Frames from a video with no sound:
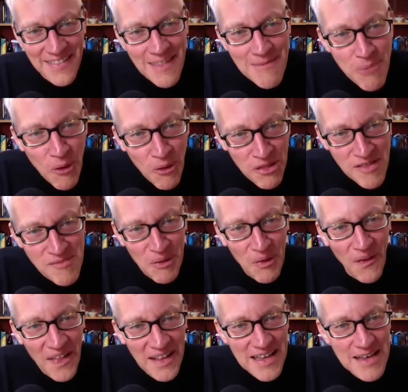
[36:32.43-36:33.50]
It's
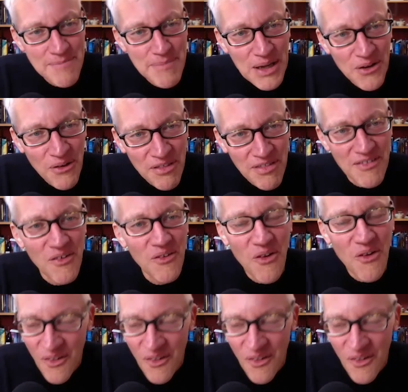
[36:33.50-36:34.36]
impossible, because